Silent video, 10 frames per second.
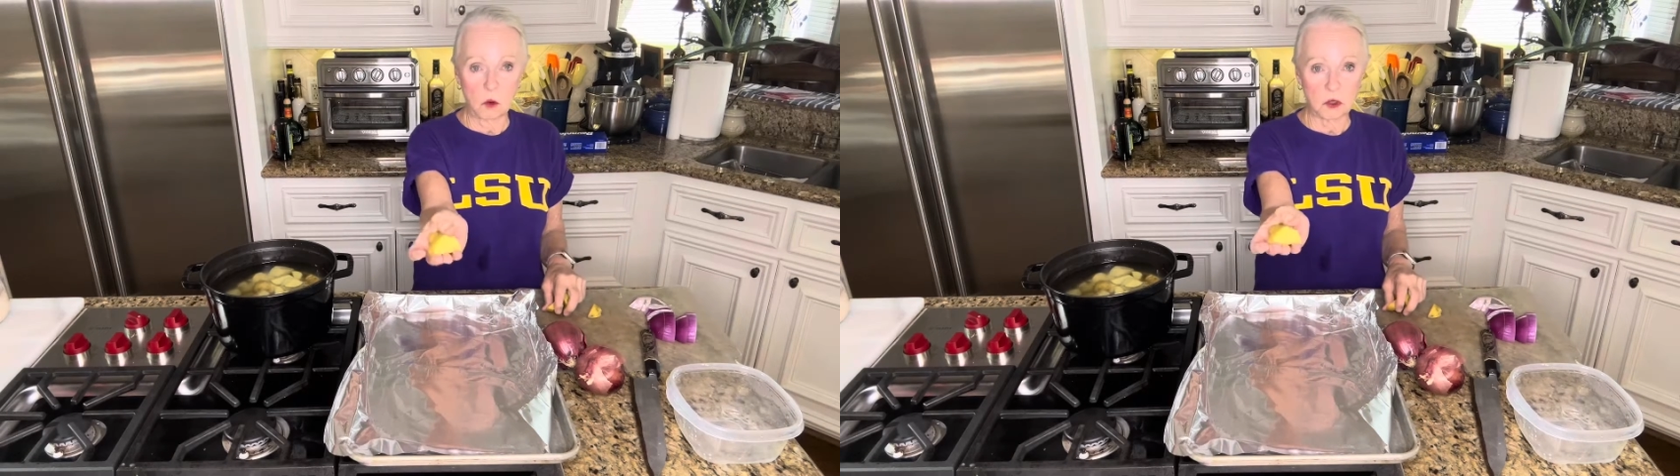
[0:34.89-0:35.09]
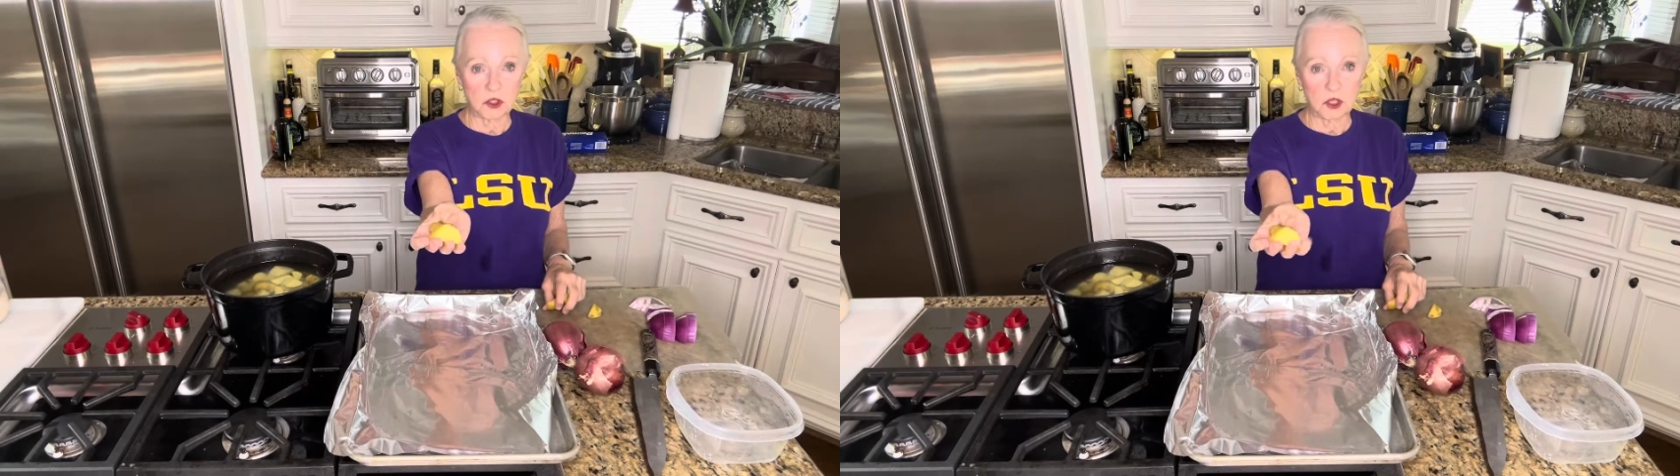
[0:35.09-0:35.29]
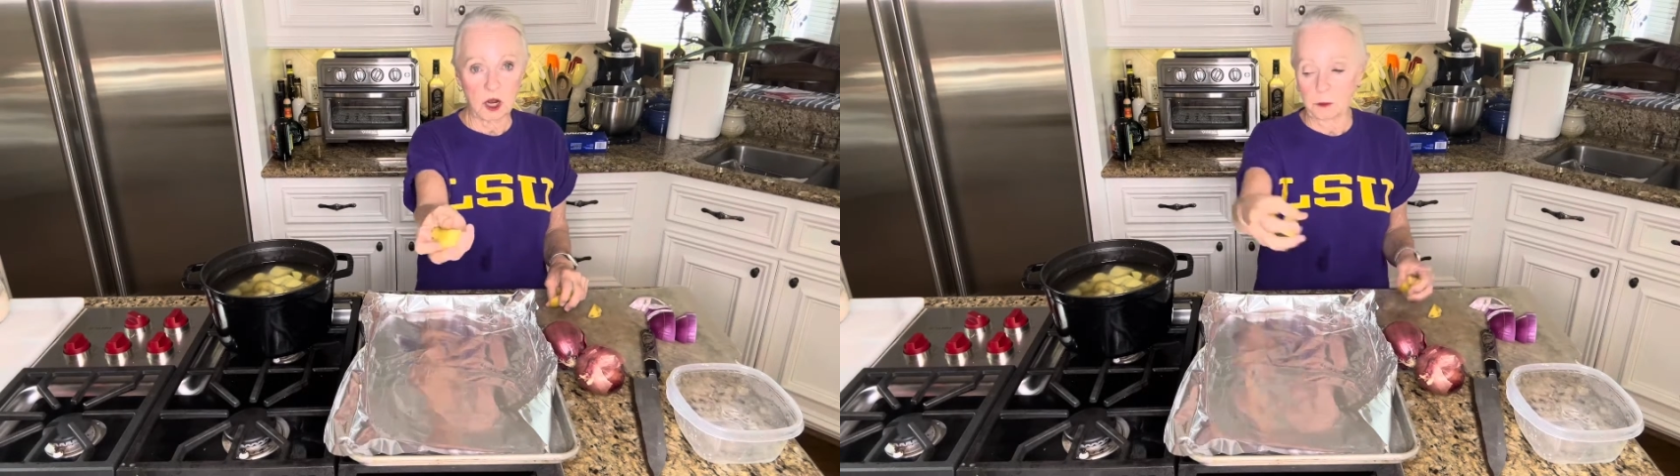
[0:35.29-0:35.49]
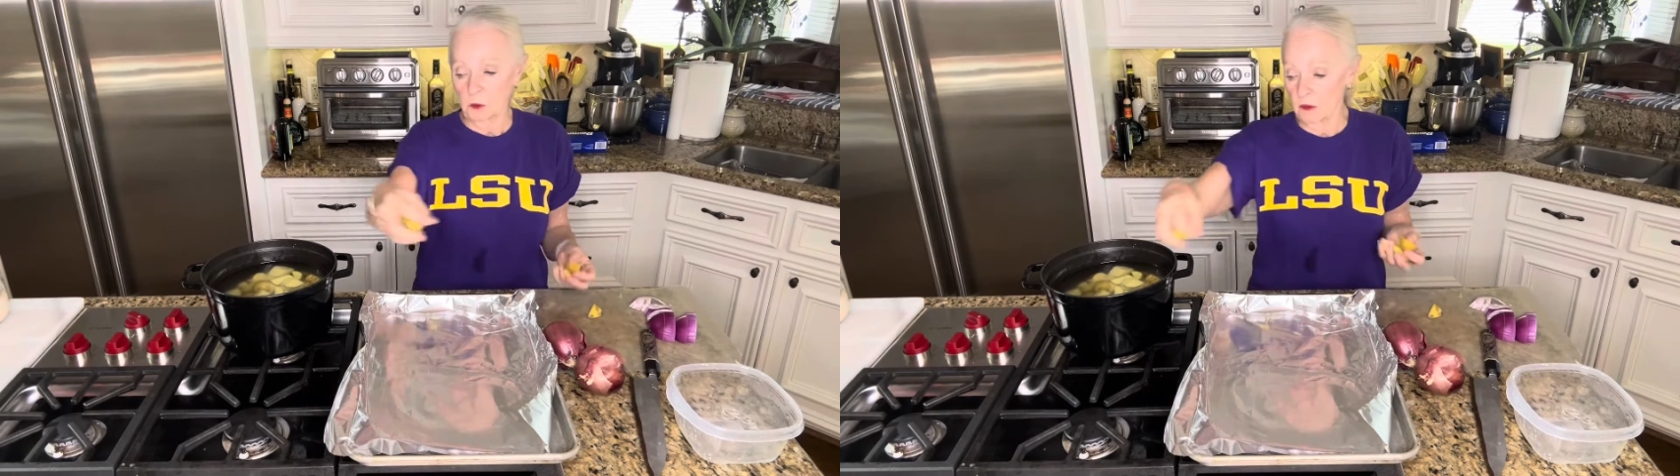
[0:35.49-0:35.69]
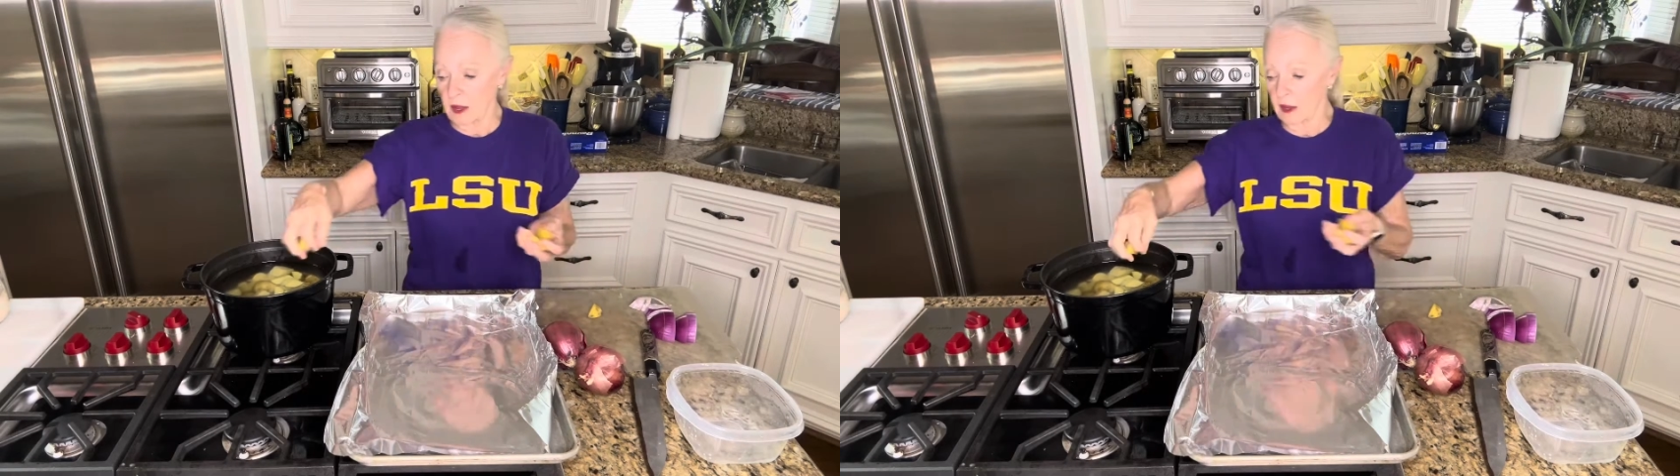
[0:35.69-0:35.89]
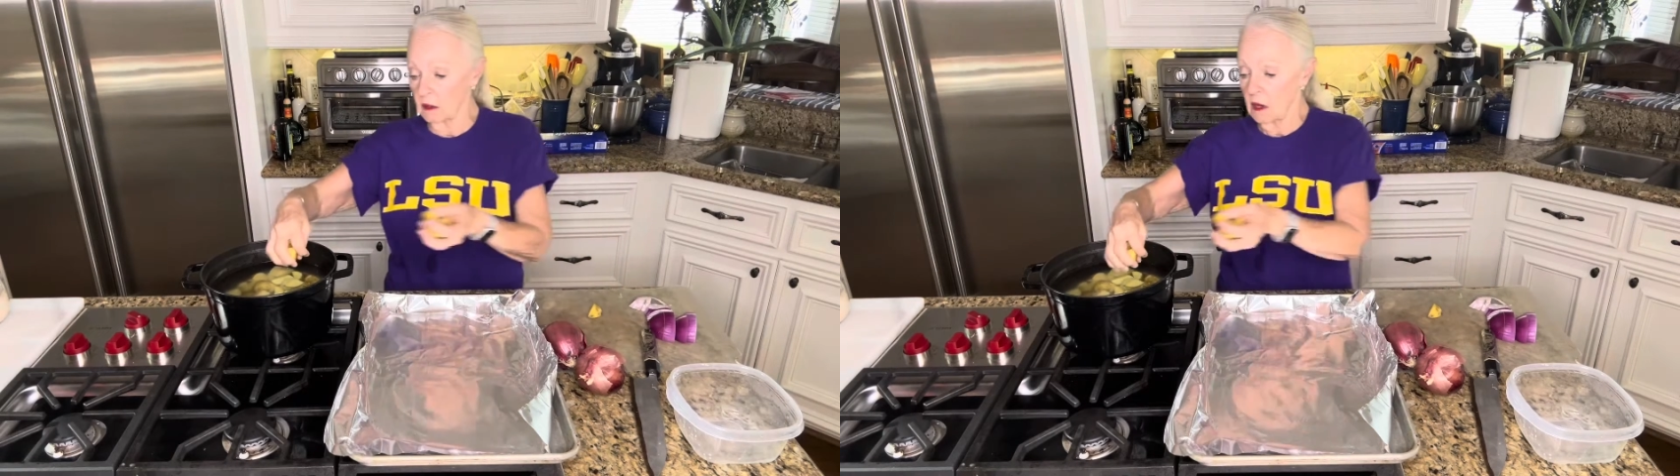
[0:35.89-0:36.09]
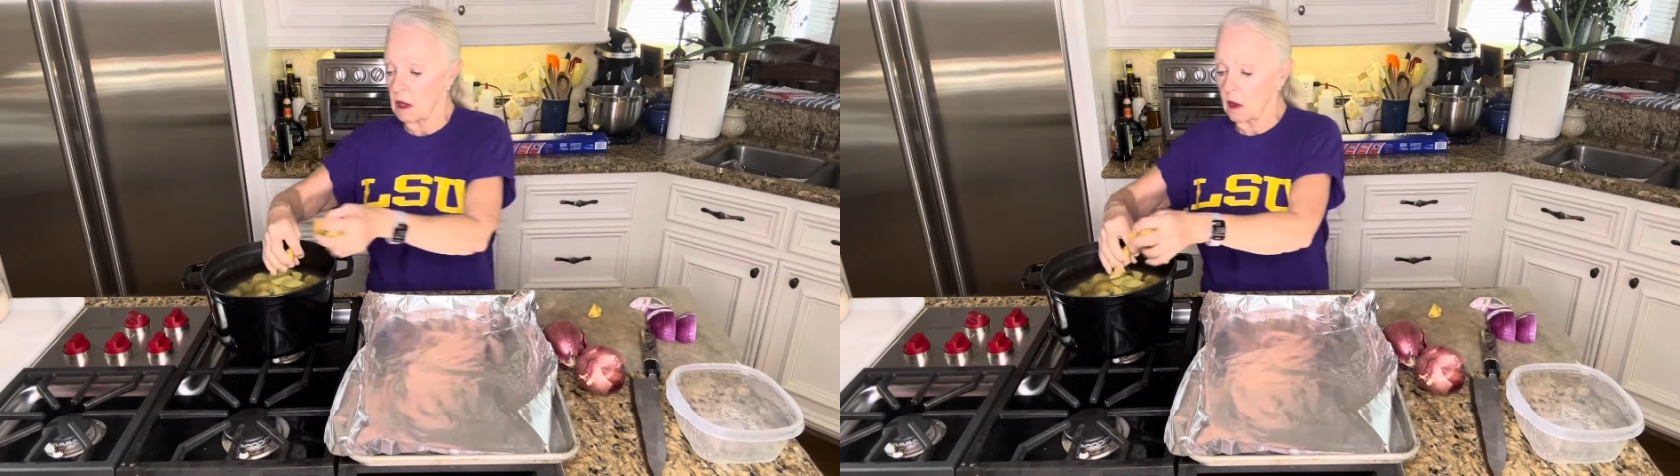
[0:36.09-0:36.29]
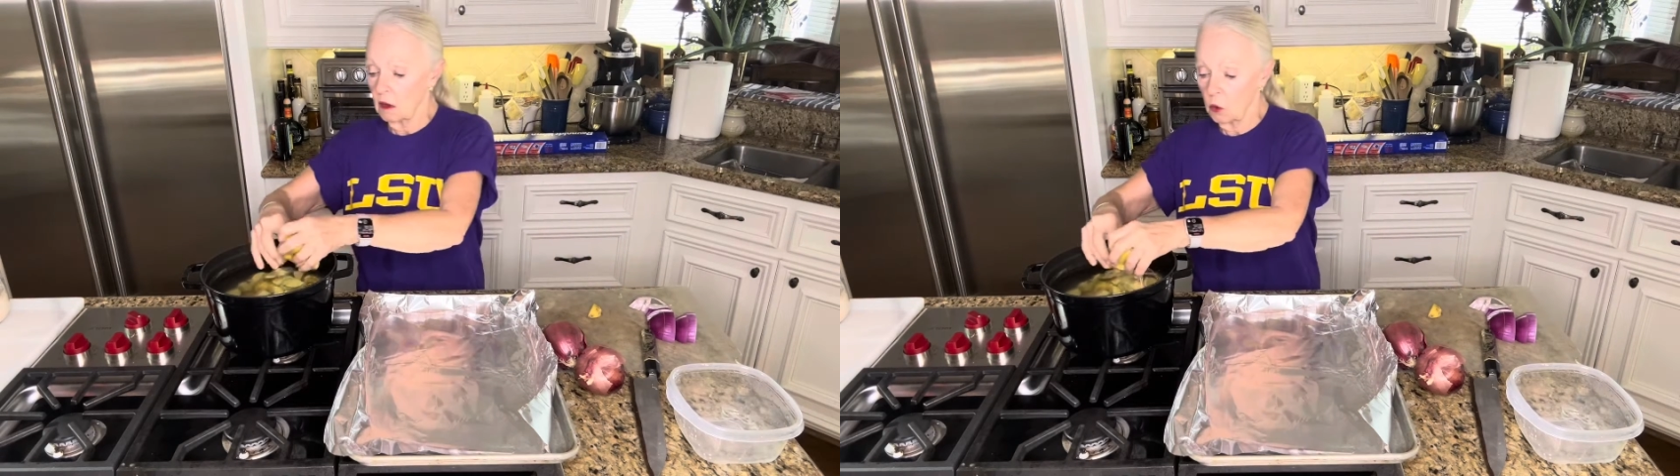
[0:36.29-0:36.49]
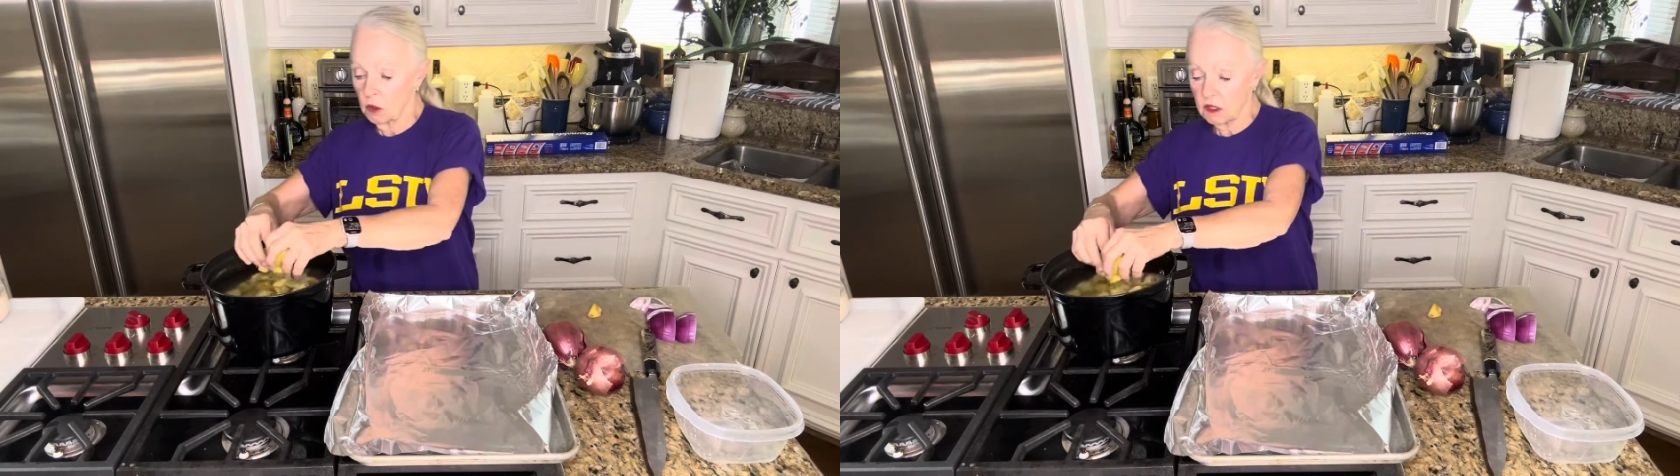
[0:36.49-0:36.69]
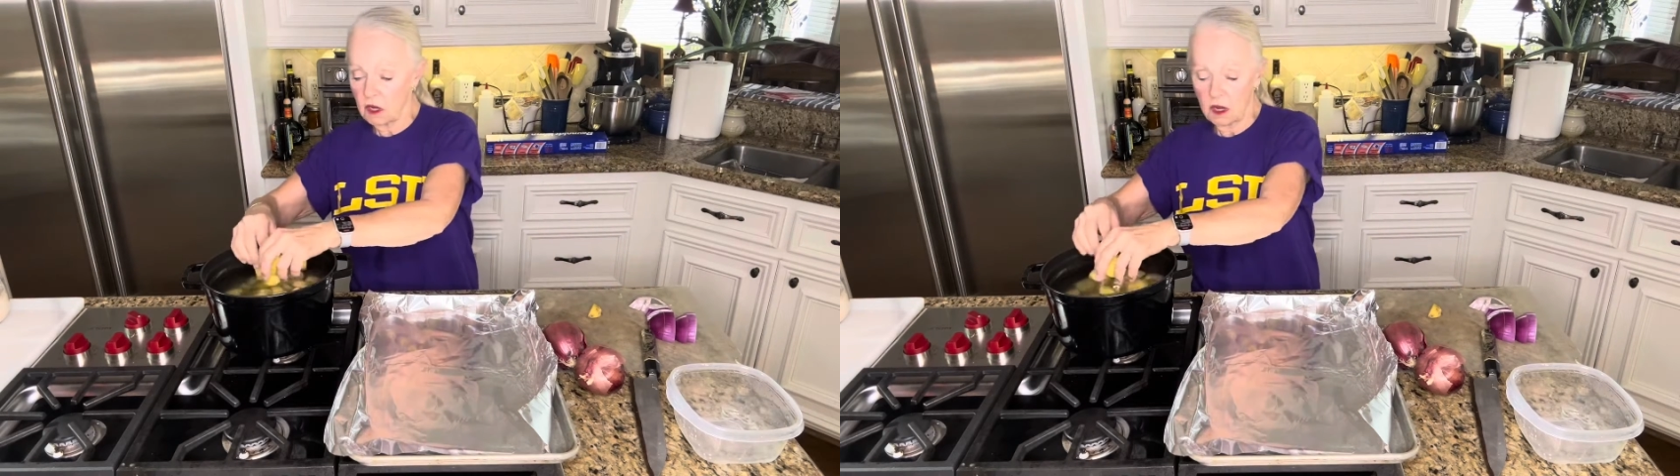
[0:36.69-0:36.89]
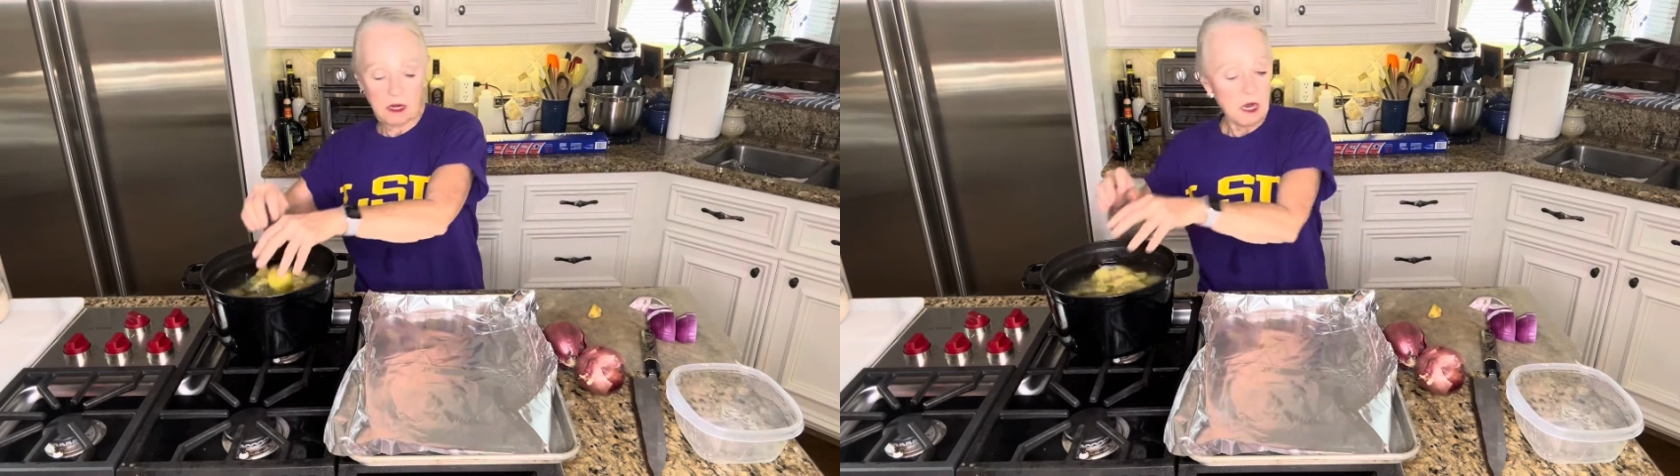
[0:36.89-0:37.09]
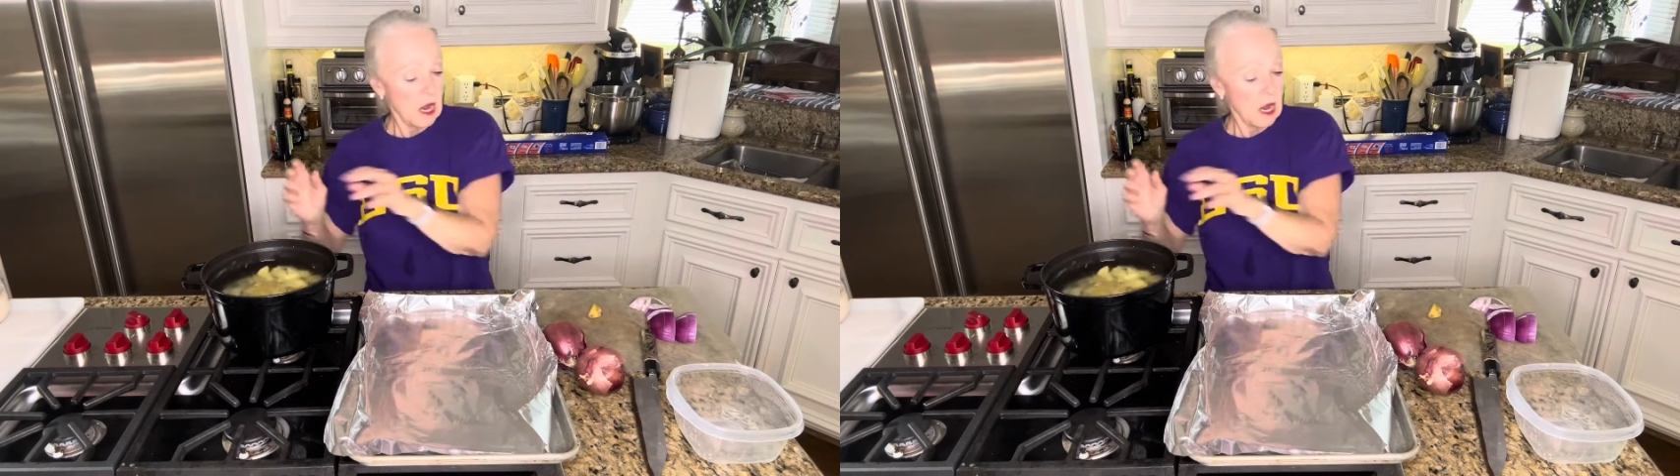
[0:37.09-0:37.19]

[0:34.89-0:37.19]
chopped on that, coarse cut.